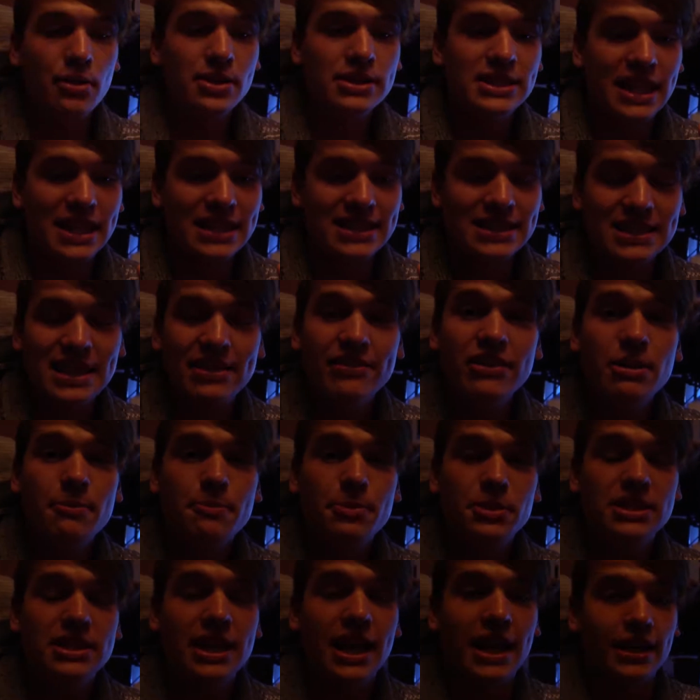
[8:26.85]
was at
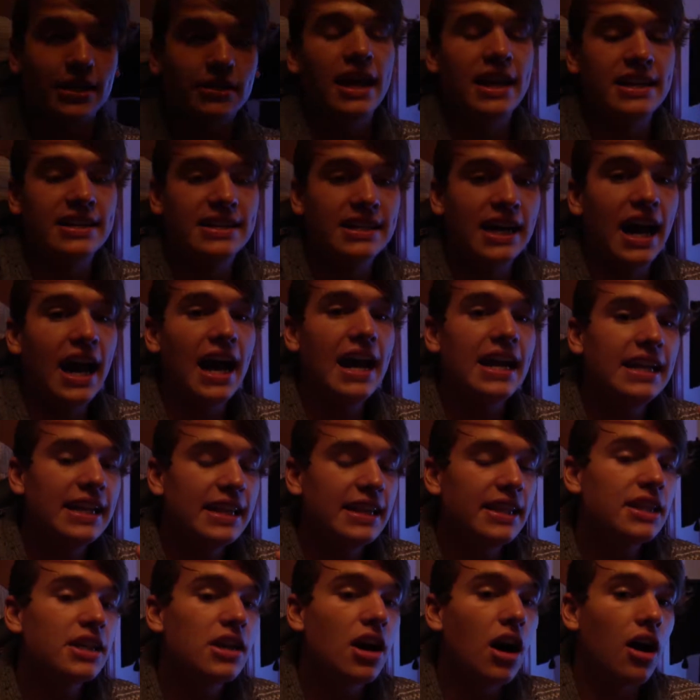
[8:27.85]
70%. It died
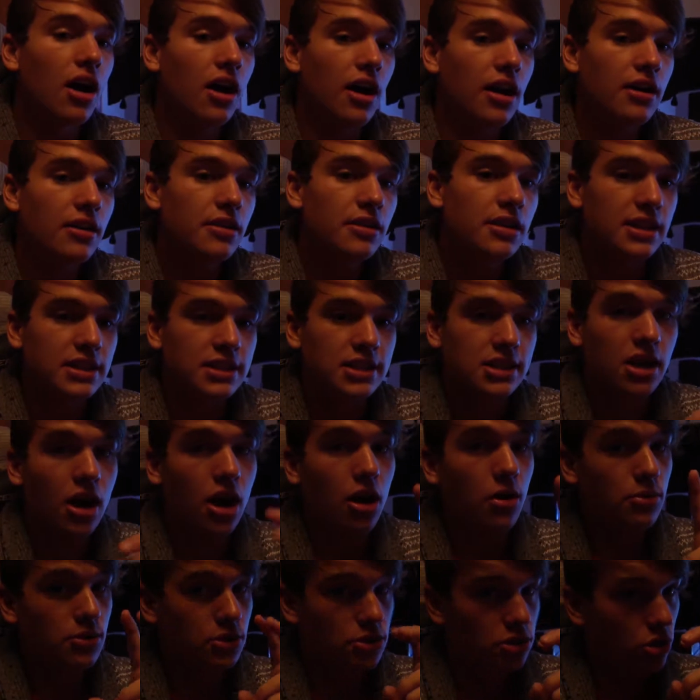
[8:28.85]
in the car because the
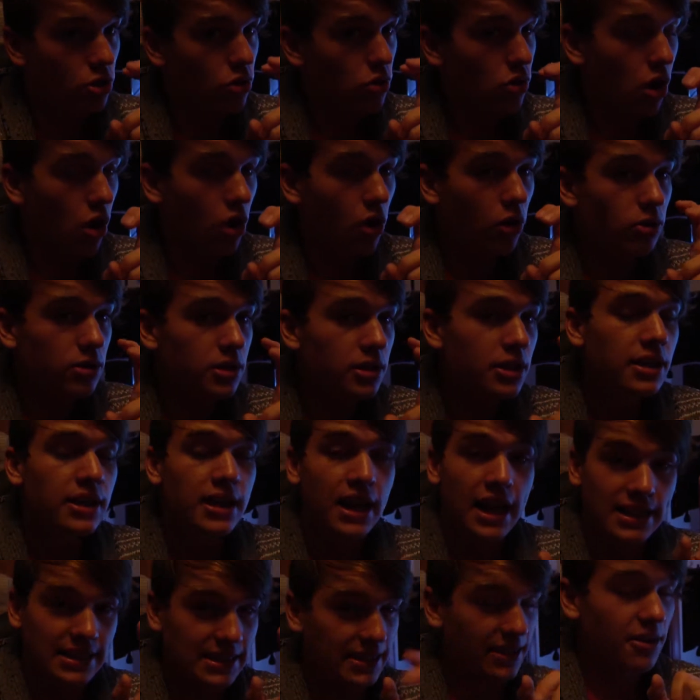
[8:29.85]
car was too cold
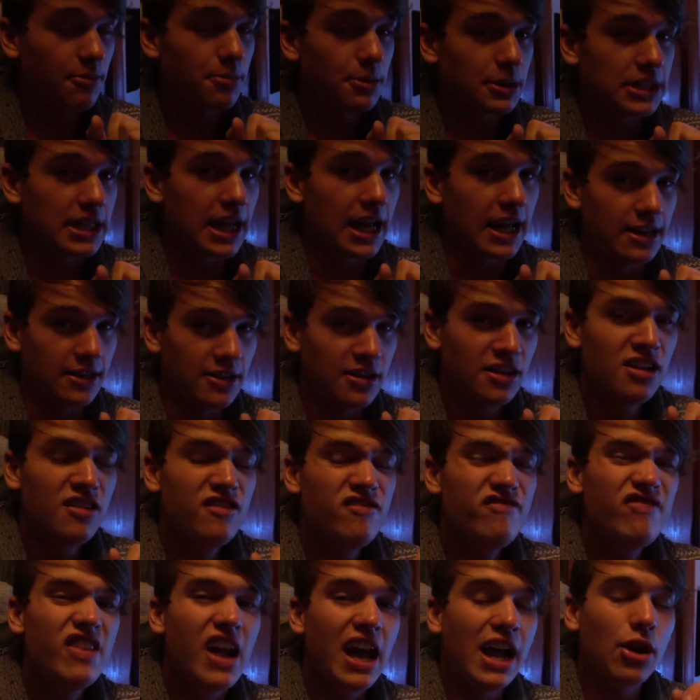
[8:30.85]
at 70%.
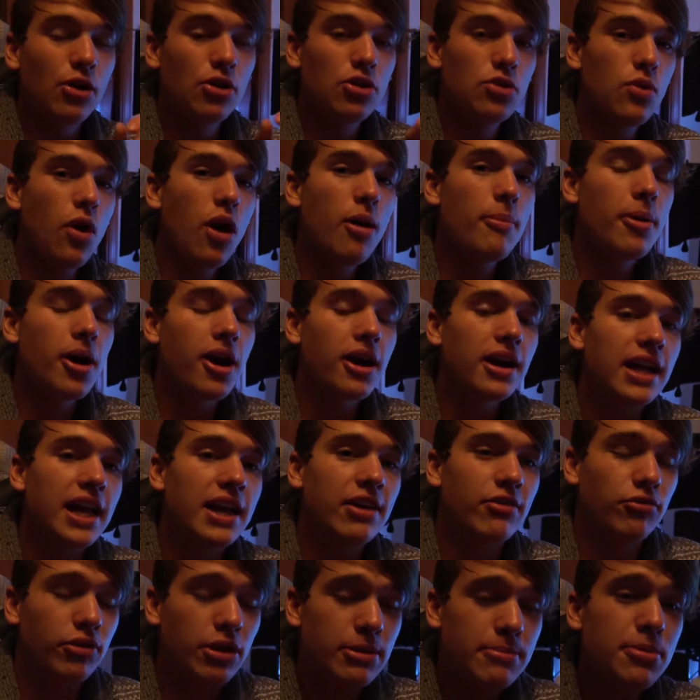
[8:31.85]
I go into Walmart,
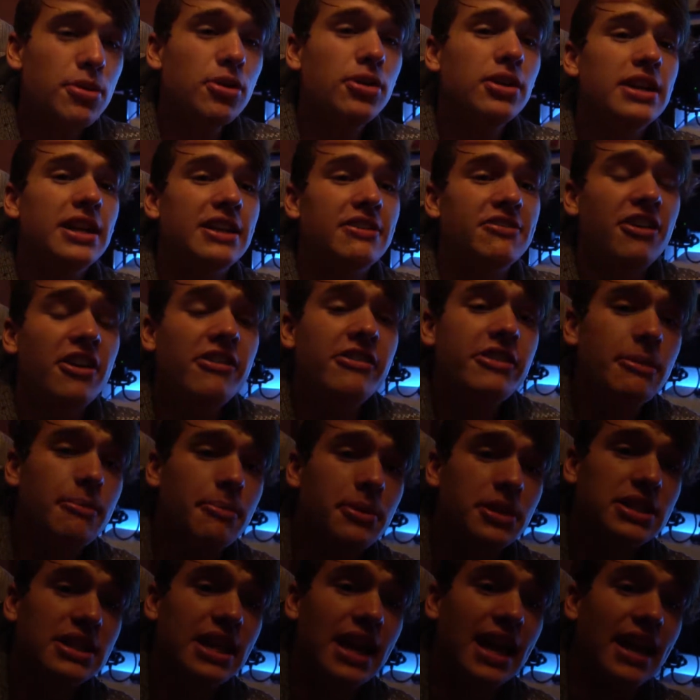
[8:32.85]
it rebooted at
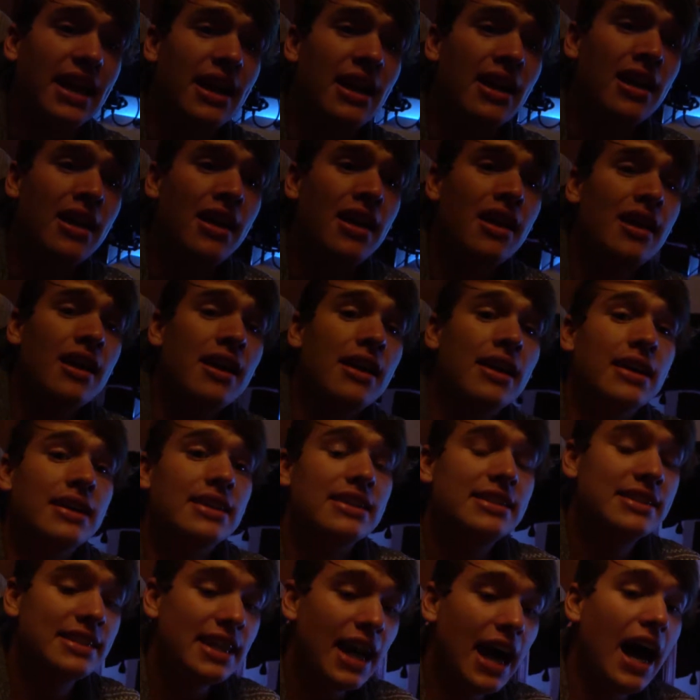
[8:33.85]
50%,
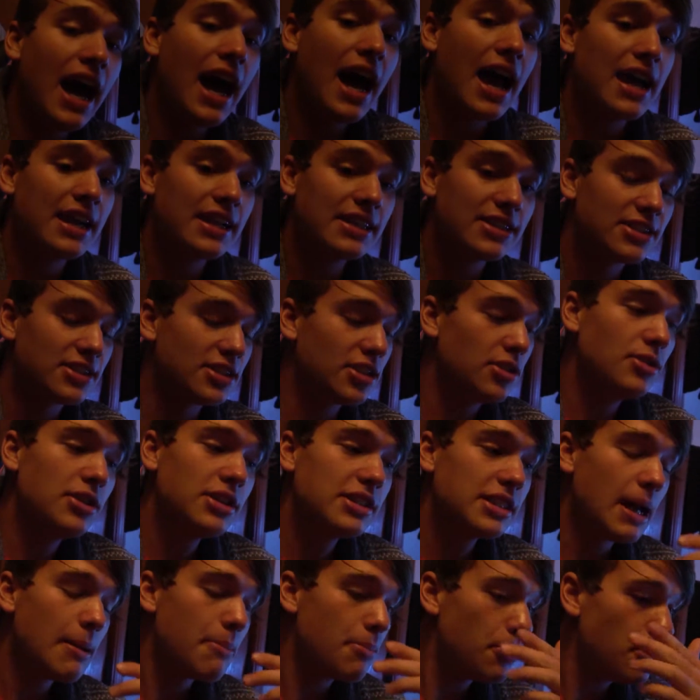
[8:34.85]
died as soon as I